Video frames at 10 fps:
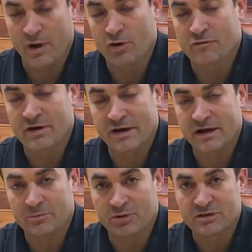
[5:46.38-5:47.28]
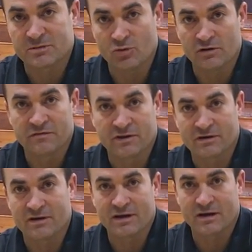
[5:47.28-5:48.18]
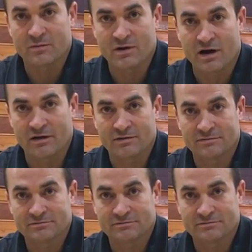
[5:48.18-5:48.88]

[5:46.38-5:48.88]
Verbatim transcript: wait overnight, put some wood filler in it, and we're done.